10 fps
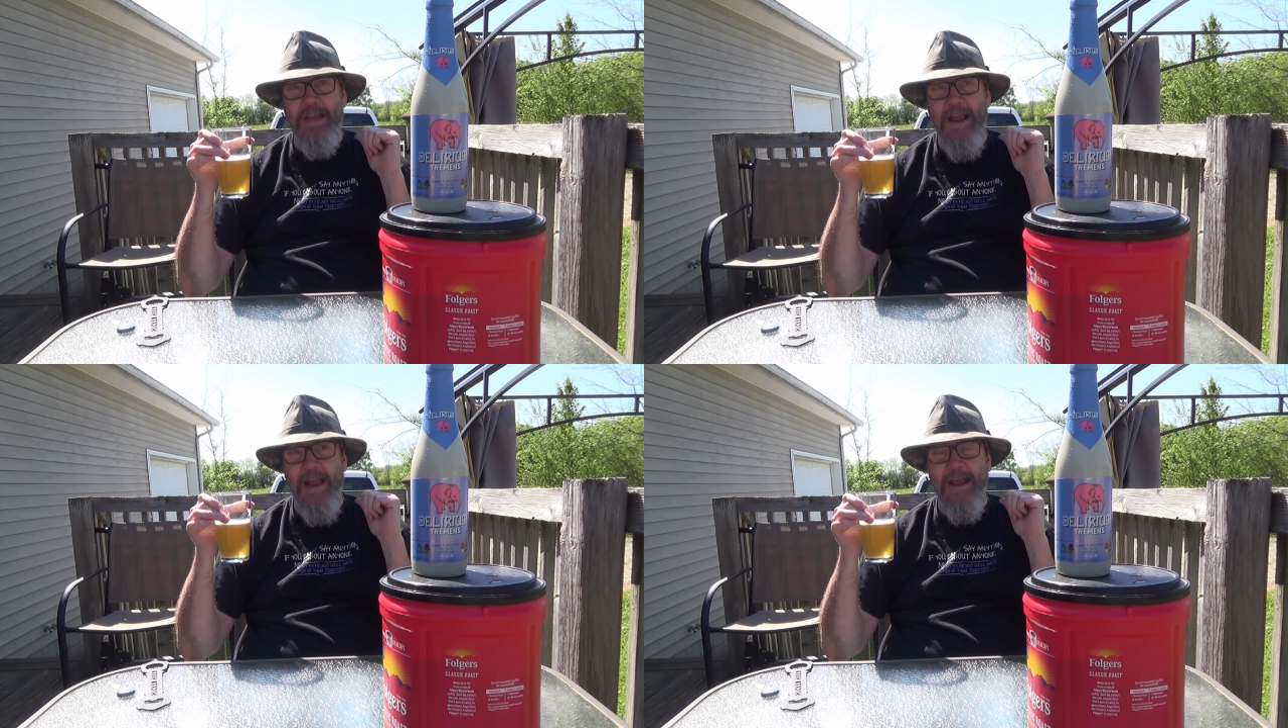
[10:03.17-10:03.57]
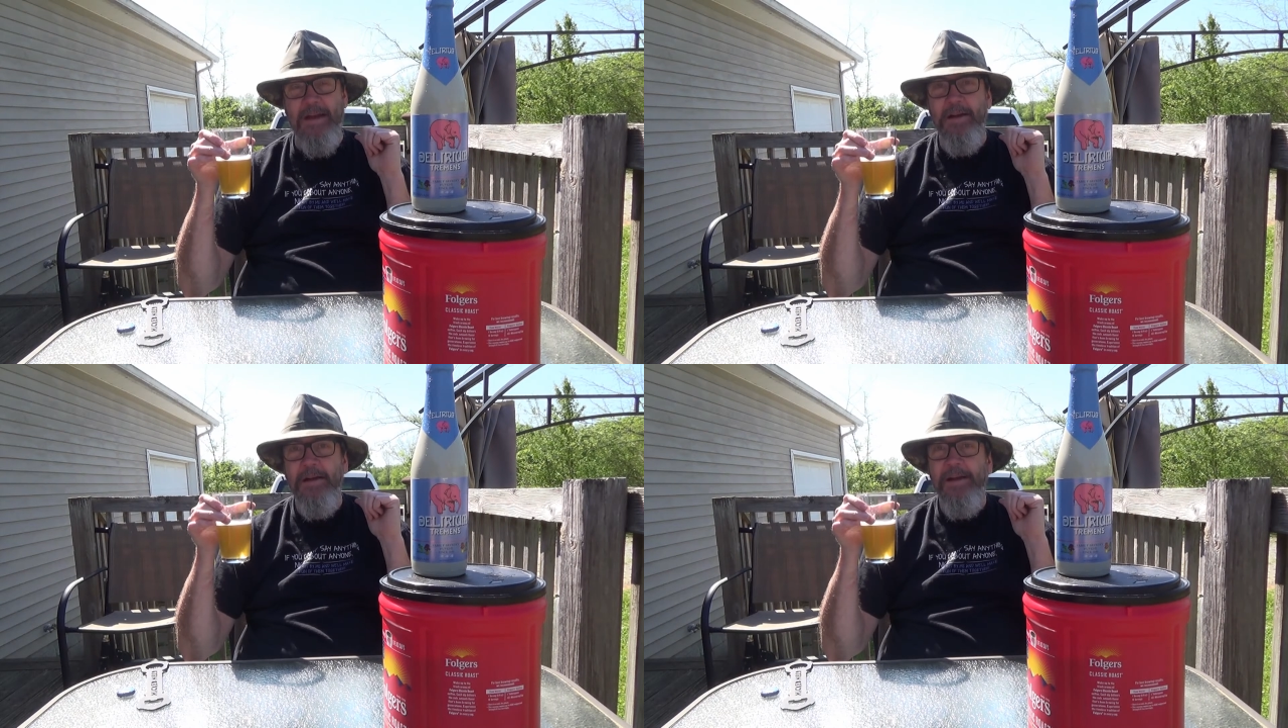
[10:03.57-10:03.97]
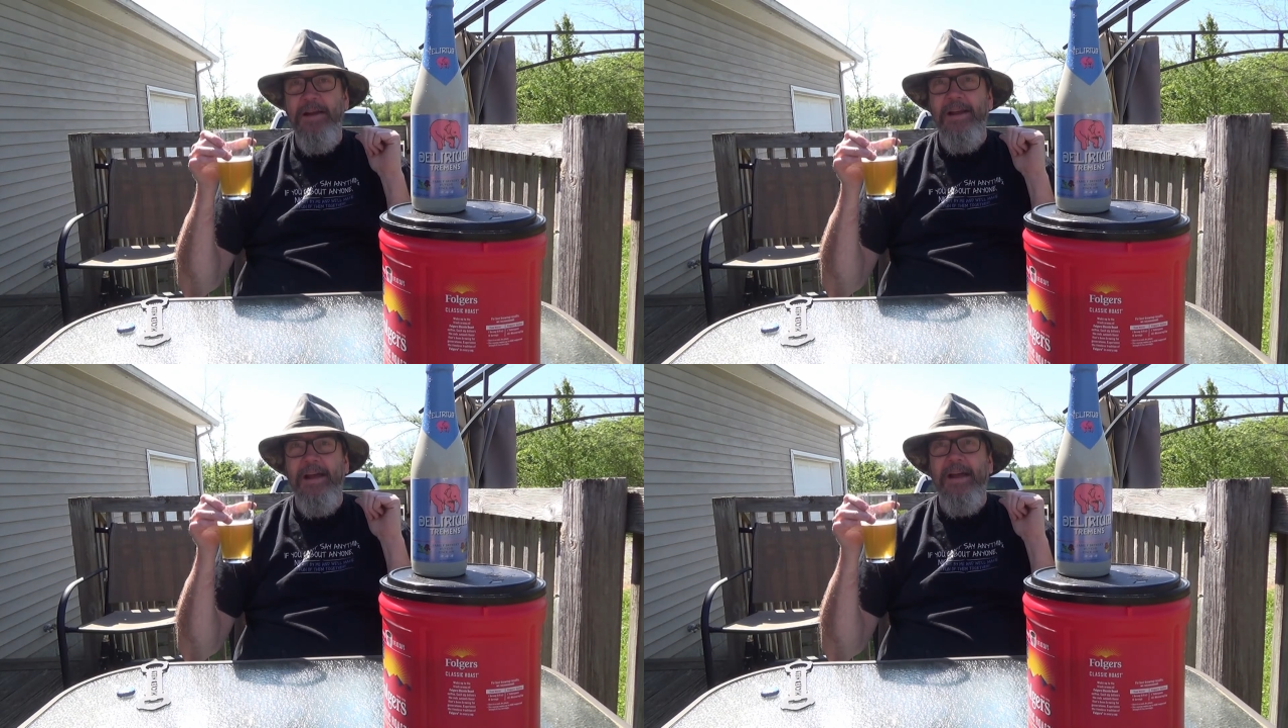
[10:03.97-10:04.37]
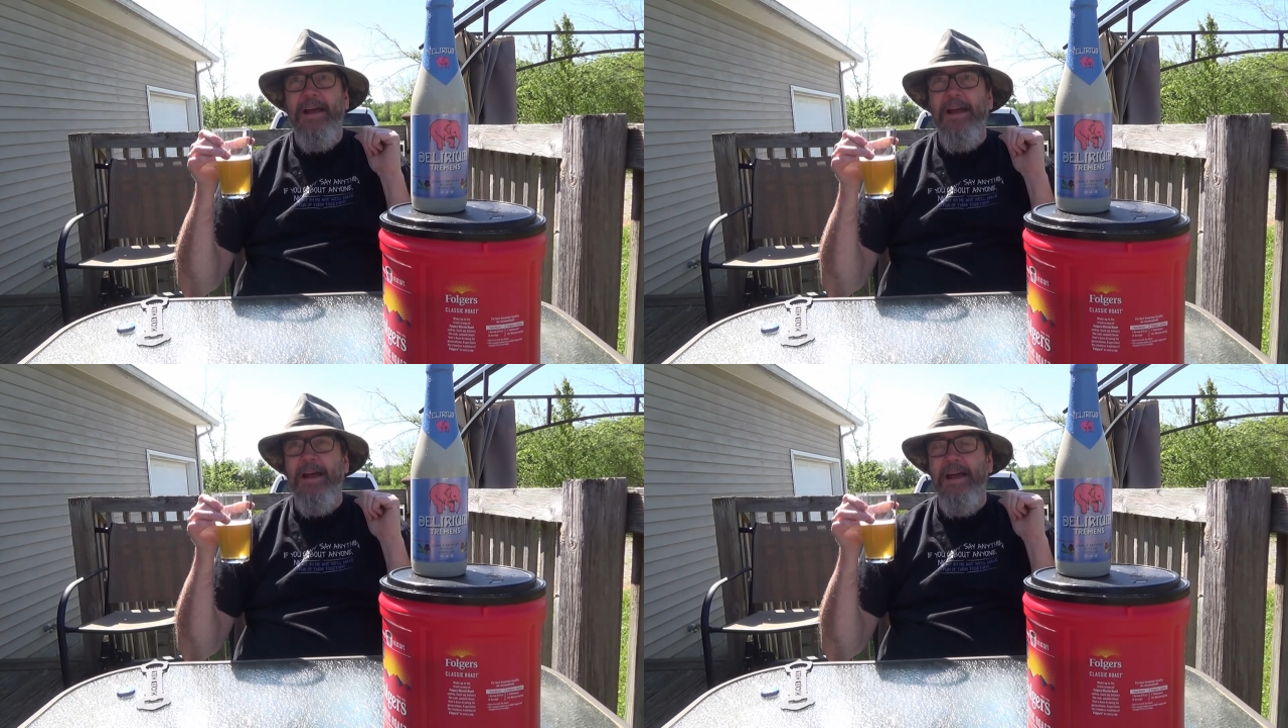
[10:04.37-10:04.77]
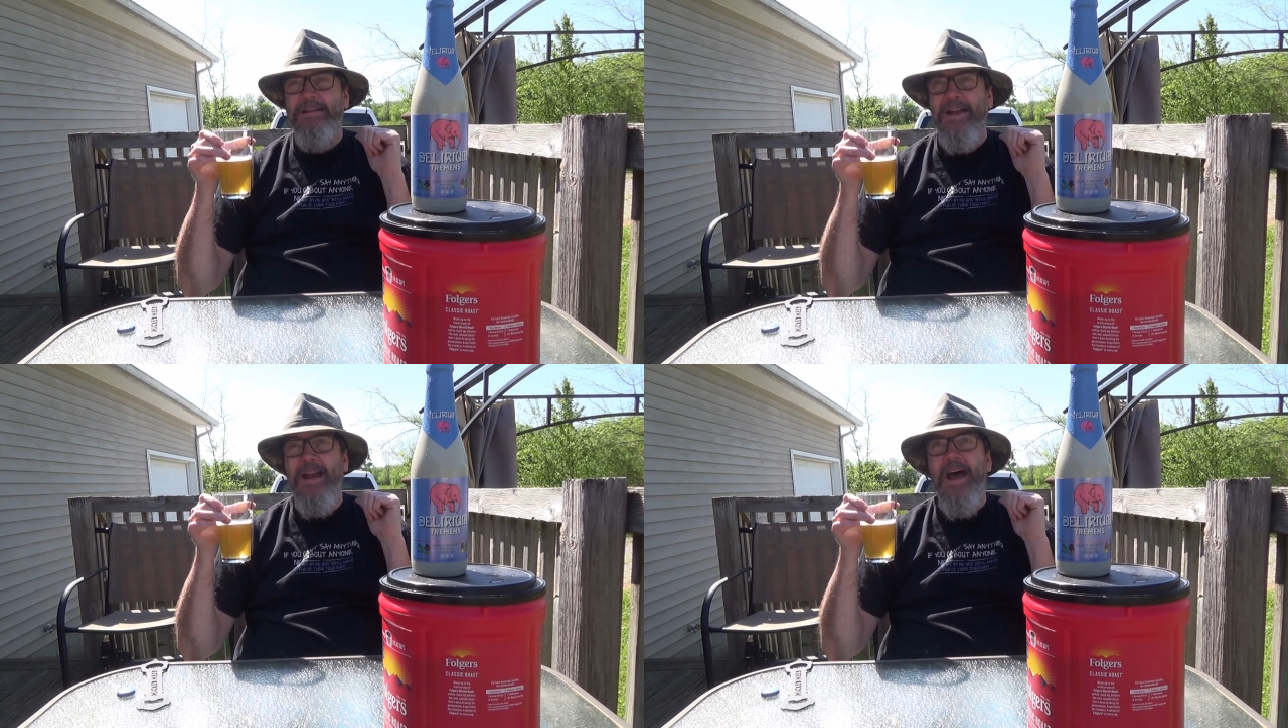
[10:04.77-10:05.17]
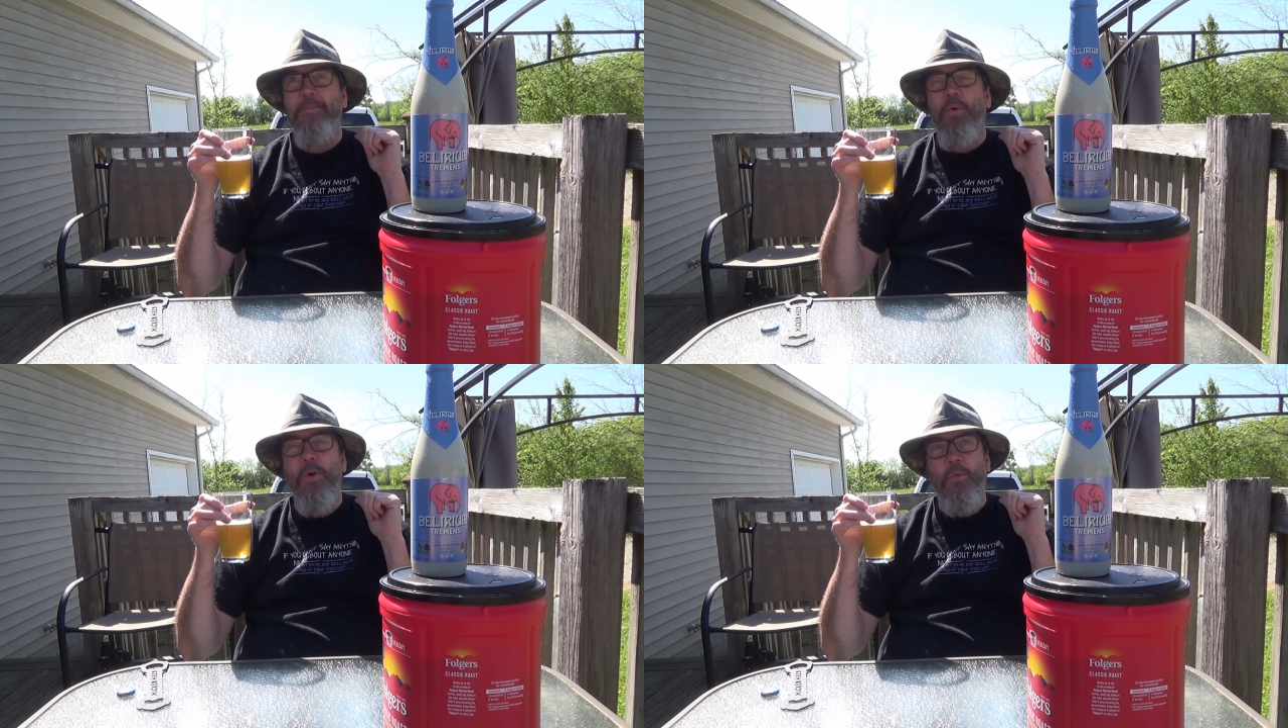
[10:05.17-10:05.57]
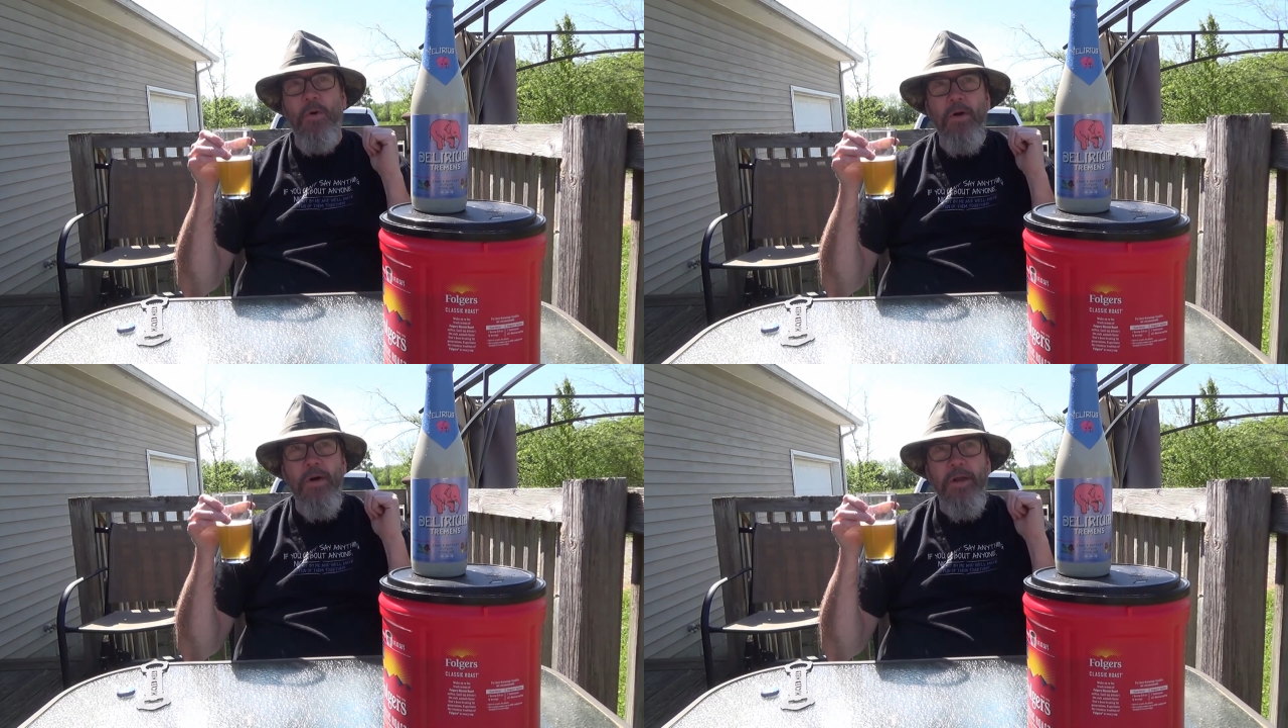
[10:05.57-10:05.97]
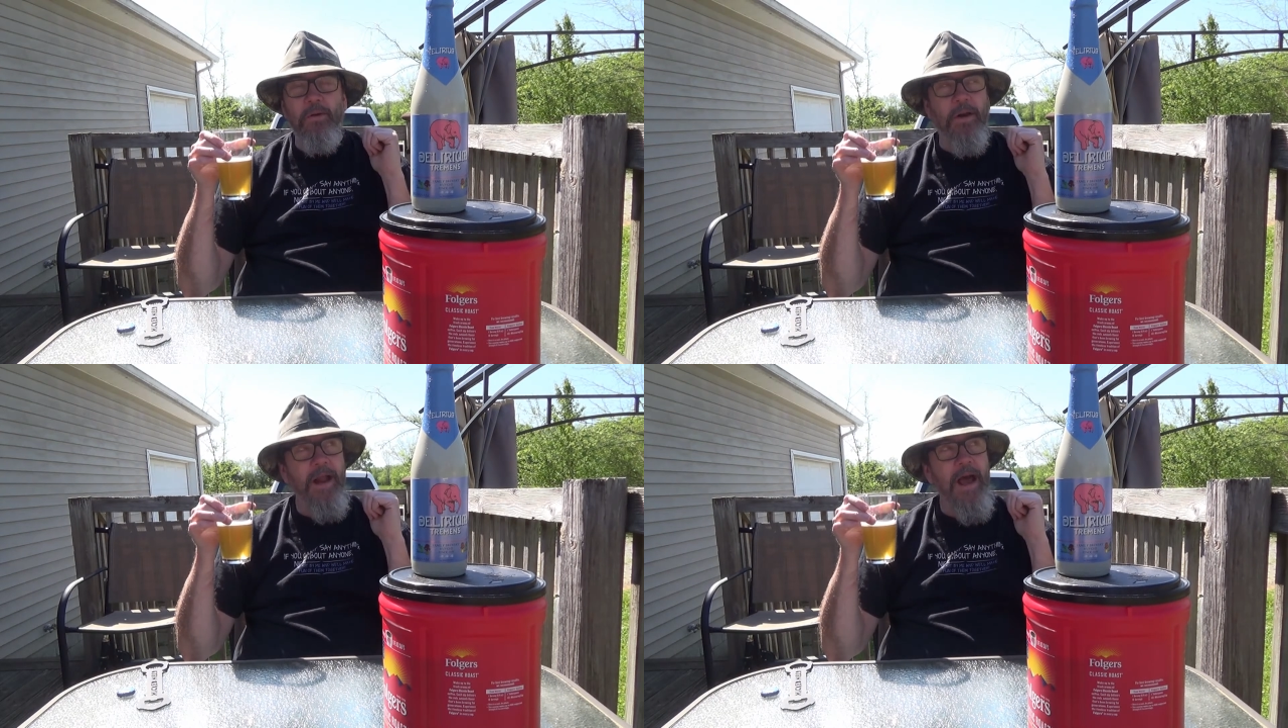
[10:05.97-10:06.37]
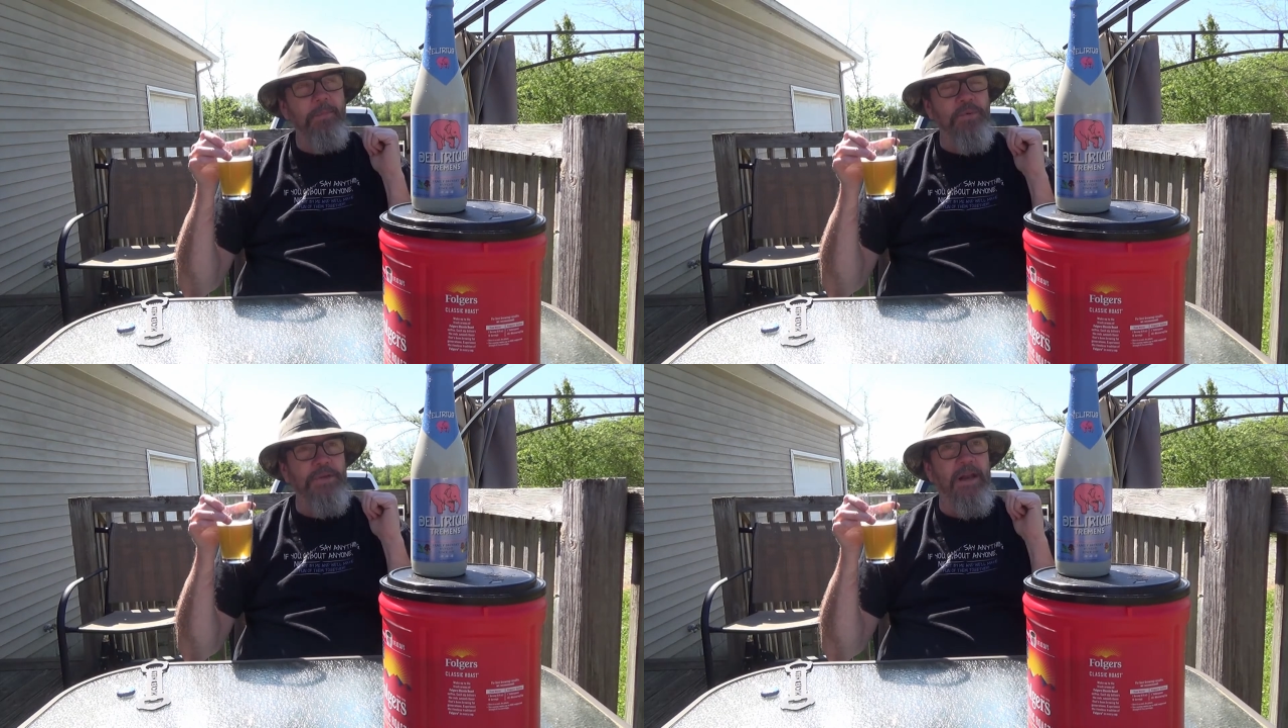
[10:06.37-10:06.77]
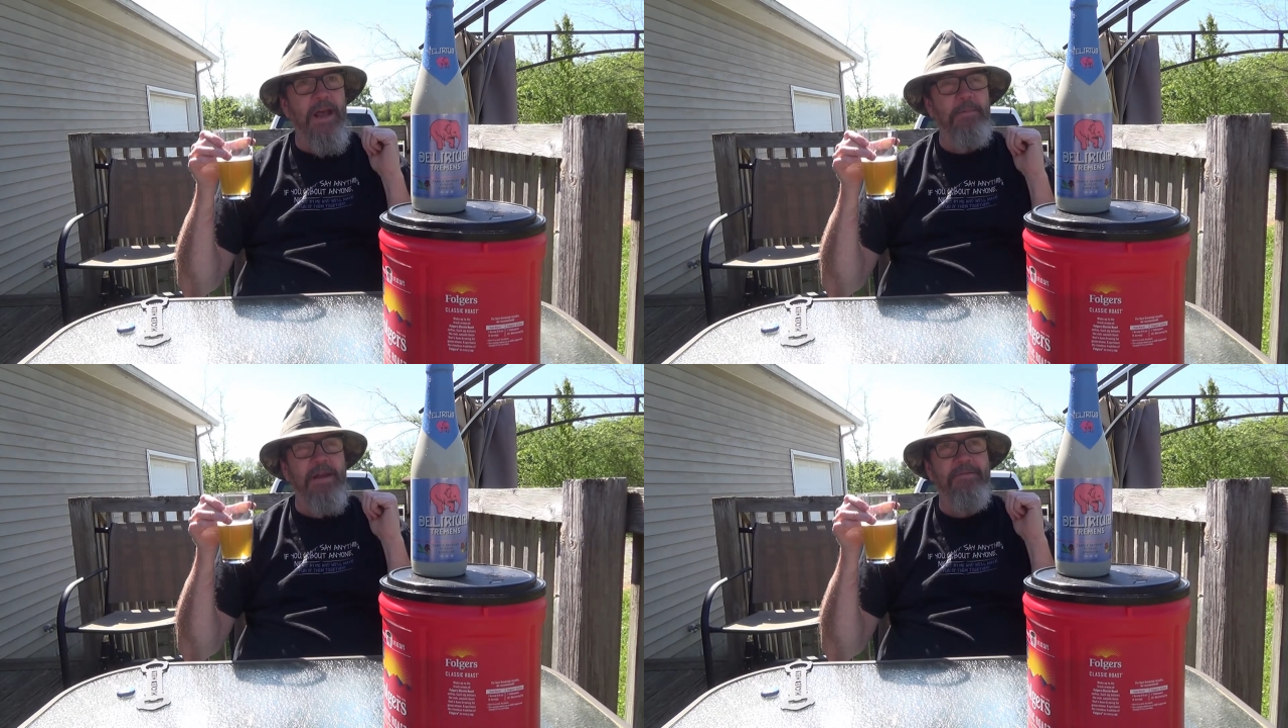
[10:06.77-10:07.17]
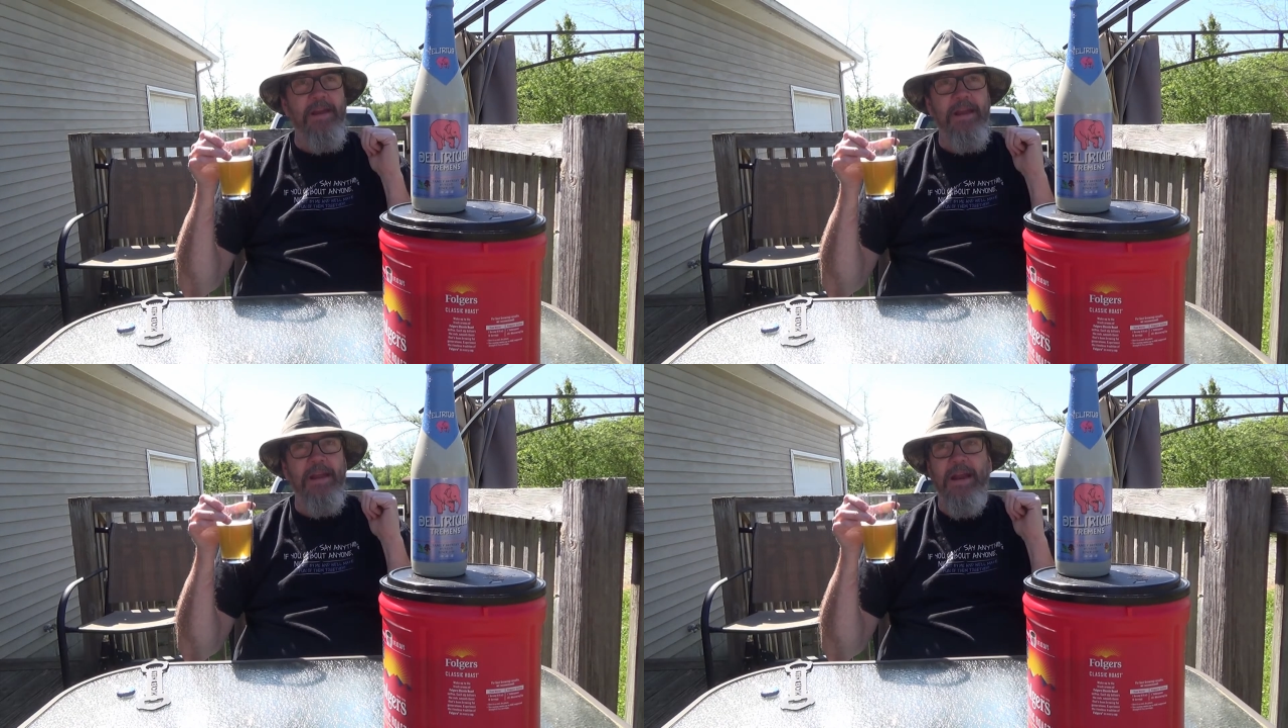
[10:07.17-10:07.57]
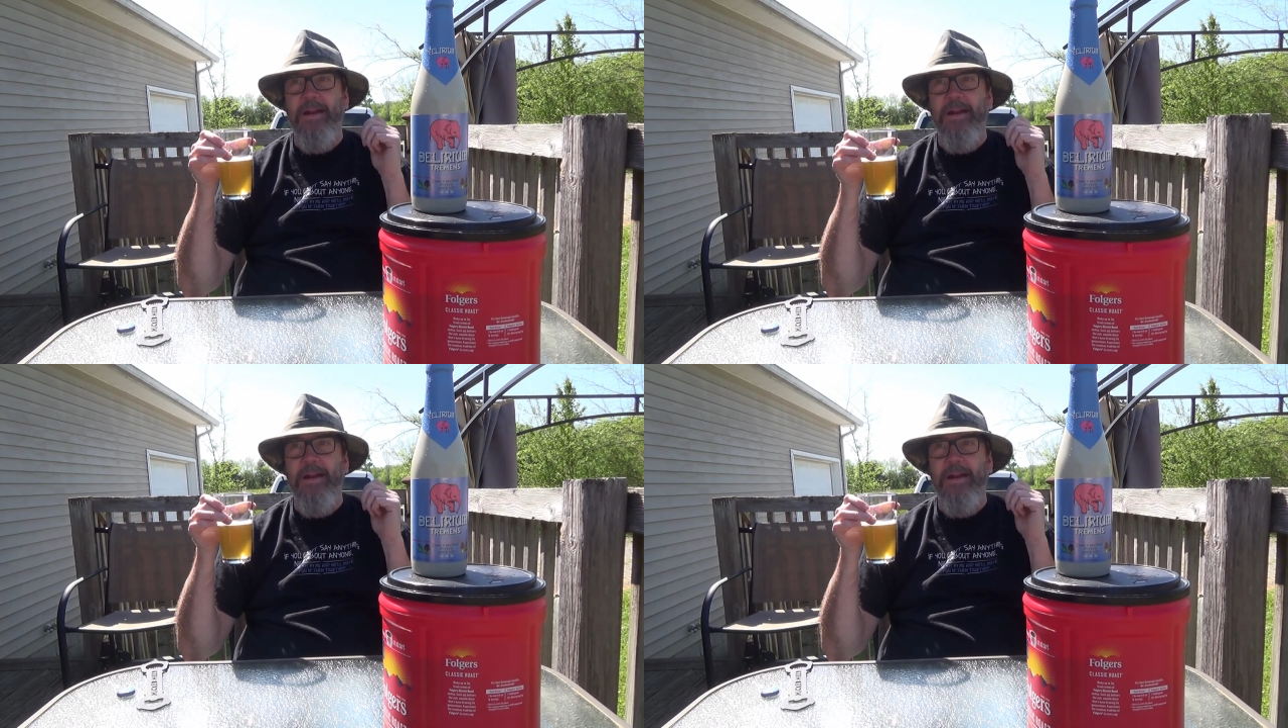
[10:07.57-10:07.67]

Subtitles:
can. It's a 9.1 or a 9% ABV,